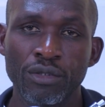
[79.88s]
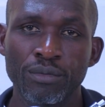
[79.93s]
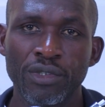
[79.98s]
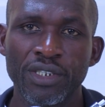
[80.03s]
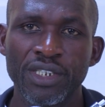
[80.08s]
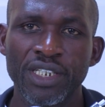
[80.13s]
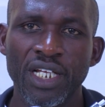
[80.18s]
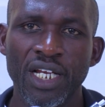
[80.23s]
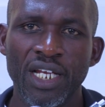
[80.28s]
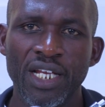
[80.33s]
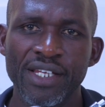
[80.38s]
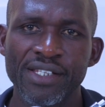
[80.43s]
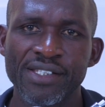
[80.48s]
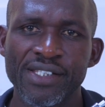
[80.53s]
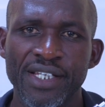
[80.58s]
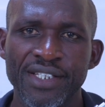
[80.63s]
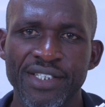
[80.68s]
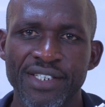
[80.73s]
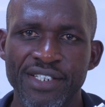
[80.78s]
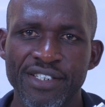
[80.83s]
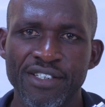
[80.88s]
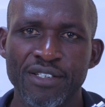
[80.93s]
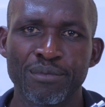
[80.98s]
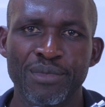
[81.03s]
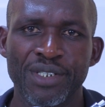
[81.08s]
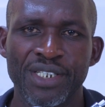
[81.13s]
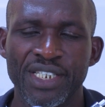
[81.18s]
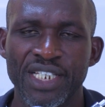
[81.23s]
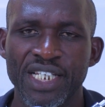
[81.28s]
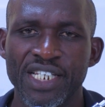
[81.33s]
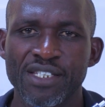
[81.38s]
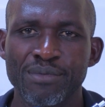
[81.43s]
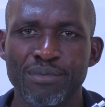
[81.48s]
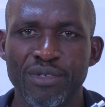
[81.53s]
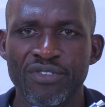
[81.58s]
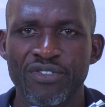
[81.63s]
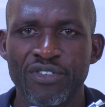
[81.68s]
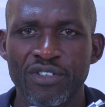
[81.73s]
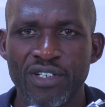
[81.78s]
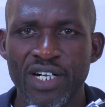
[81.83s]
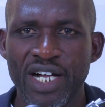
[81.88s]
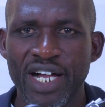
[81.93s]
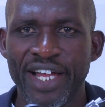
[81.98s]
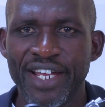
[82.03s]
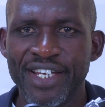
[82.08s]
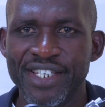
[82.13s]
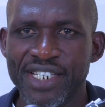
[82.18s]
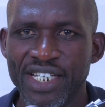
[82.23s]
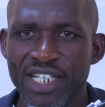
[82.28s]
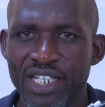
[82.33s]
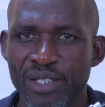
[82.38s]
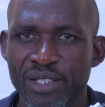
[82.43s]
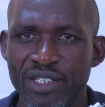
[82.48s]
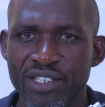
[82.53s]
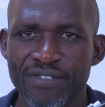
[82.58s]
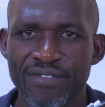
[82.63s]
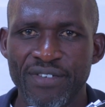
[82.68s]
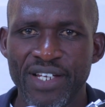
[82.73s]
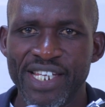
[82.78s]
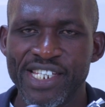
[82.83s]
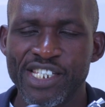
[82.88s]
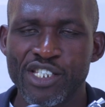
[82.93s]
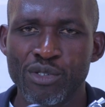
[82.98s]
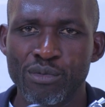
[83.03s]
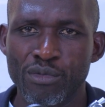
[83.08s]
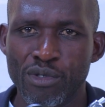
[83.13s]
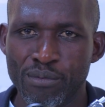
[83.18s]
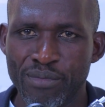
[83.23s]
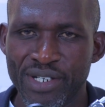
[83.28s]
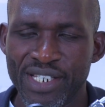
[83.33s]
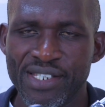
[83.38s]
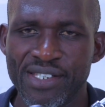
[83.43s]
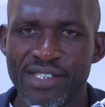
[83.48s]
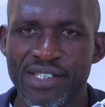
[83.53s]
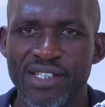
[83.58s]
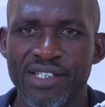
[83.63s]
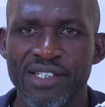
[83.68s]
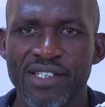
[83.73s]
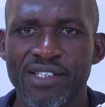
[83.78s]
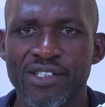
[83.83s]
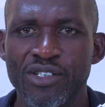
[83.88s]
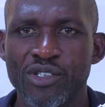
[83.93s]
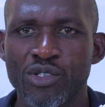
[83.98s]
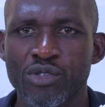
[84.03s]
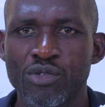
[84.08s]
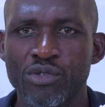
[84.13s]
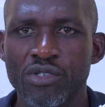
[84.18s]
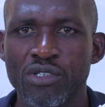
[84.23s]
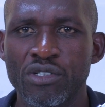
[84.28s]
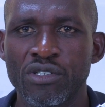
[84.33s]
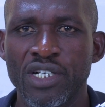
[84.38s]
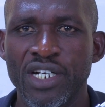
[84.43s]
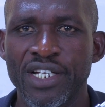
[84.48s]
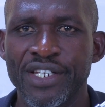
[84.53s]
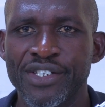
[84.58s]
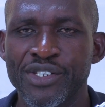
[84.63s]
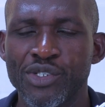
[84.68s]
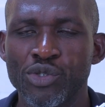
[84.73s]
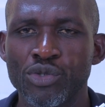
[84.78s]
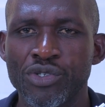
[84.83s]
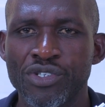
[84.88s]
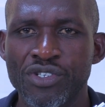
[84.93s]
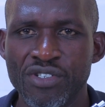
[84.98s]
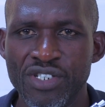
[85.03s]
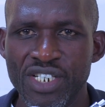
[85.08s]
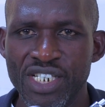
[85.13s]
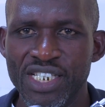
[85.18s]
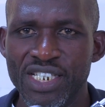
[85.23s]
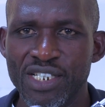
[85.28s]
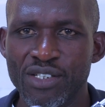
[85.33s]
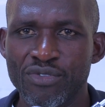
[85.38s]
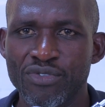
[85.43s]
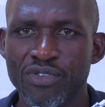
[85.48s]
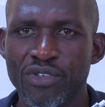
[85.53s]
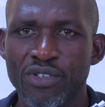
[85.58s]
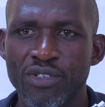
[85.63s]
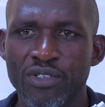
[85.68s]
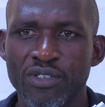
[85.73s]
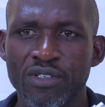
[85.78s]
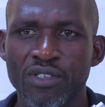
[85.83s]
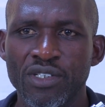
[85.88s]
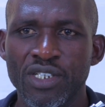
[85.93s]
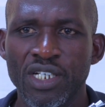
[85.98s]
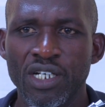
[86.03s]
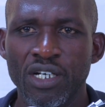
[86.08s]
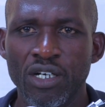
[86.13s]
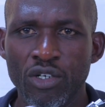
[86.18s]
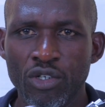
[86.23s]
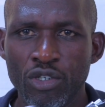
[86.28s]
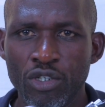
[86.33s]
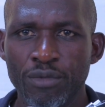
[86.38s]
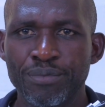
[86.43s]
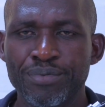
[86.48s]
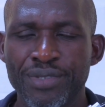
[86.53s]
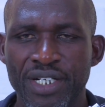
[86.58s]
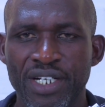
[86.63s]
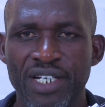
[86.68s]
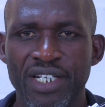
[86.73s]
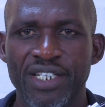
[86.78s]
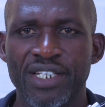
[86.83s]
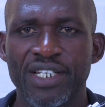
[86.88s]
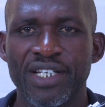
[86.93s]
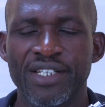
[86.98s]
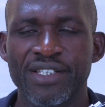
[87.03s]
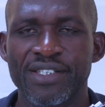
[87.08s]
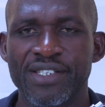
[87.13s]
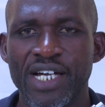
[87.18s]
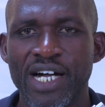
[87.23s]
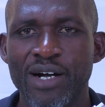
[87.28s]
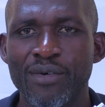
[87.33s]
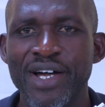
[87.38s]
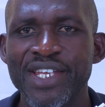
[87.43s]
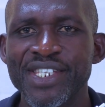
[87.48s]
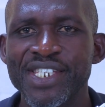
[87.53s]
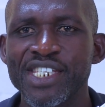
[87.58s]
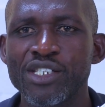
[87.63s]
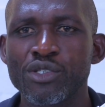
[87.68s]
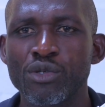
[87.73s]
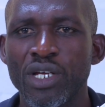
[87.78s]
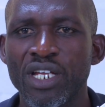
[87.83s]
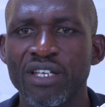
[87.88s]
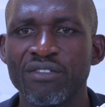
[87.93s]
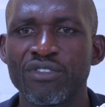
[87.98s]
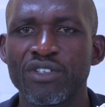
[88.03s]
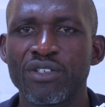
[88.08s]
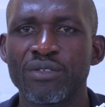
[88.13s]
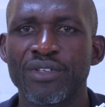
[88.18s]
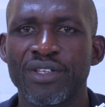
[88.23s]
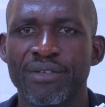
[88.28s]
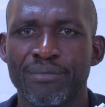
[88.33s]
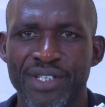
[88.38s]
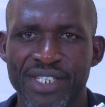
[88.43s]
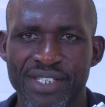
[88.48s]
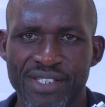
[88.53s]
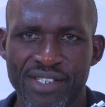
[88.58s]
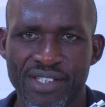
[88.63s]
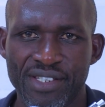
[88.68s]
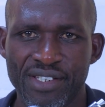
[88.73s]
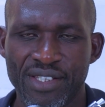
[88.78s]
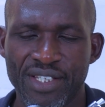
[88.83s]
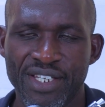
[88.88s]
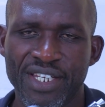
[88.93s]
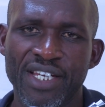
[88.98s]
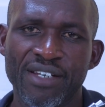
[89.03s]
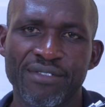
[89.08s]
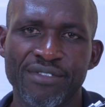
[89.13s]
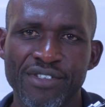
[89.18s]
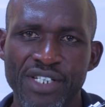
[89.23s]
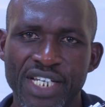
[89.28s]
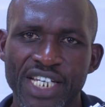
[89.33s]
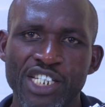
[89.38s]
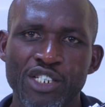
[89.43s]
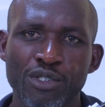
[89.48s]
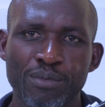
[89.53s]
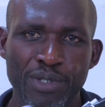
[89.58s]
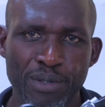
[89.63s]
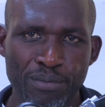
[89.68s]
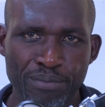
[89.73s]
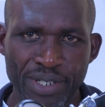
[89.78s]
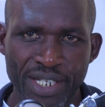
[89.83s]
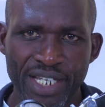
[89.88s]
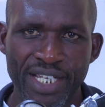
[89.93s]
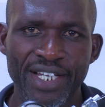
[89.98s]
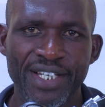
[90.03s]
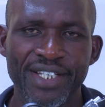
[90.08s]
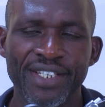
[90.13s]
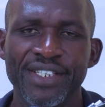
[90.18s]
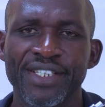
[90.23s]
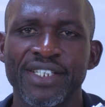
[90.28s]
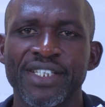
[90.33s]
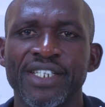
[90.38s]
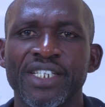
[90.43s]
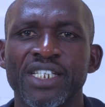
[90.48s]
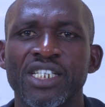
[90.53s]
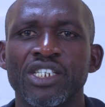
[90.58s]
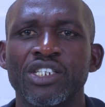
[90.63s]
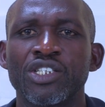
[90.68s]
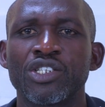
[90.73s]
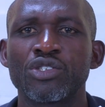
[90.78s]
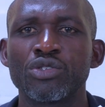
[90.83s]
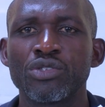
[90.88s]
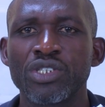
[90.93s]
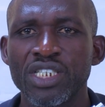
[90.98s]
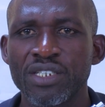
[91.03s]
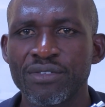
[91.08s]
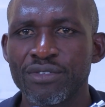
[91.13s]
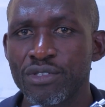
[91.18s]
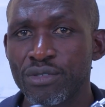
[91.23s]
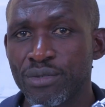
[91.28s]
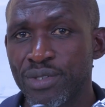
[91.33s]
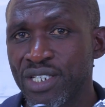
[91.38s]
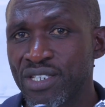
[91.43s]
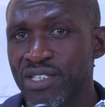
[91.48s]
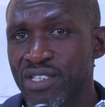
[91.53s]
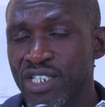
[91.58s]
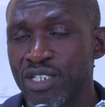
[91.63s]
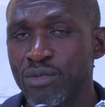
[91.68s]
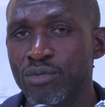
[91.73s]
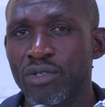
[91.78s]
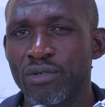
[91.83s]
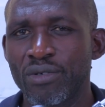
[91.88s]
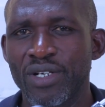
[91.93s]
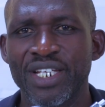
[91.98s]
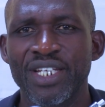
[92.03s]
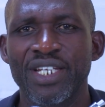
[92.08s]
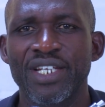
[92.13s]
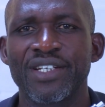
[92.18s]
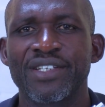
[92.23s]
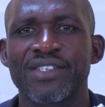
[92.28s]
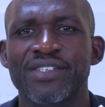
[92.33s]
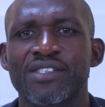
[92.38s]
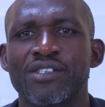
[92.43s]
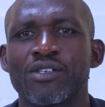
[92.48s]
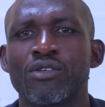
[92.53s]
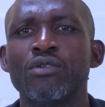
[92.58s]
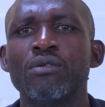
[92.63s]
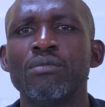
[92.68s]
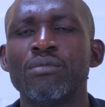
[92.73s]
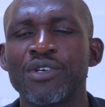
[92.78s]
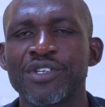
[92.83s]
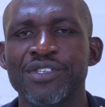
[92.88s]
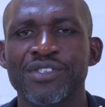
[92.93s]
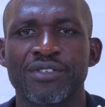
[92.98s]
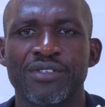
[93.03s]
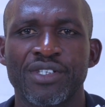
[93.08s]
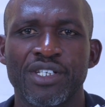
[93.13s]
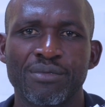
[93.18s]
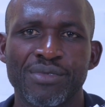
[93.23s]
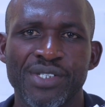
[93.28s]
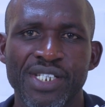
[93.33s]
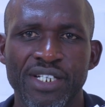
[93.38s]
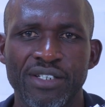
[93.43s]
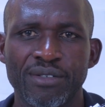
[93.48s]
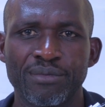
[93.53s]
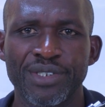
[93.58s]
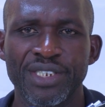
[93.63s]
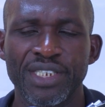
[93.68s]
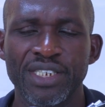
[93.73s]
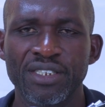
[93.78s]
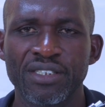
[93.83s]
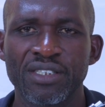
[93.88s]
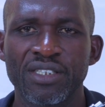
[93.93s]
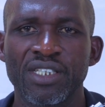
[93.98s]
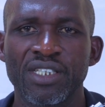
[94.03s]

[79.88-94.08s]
morning, ladies and gentlemen. Just before I take this flight to Mombasa to go and do training for corporate leaders, I wanted to leave you the message that I've tried to prepare to give to this team of leaders, who most of them tell me